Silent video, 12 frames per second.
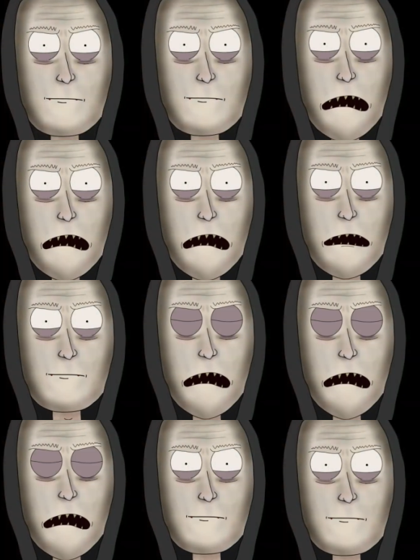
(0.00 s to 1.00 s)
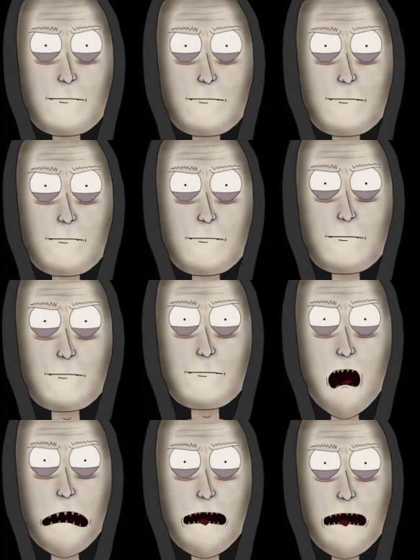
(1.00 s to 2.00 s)
Nothing happened, though,
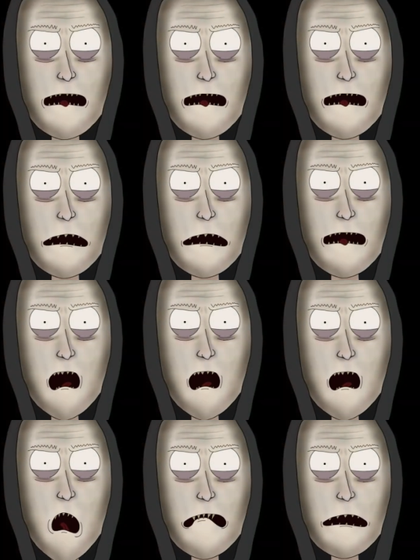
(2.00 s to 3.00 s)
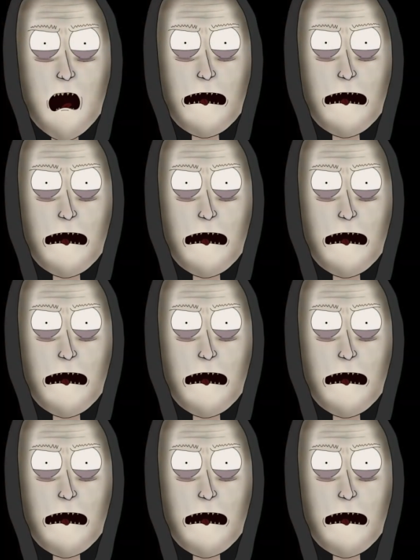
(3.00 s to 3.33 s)
and nothing continued to happen for the next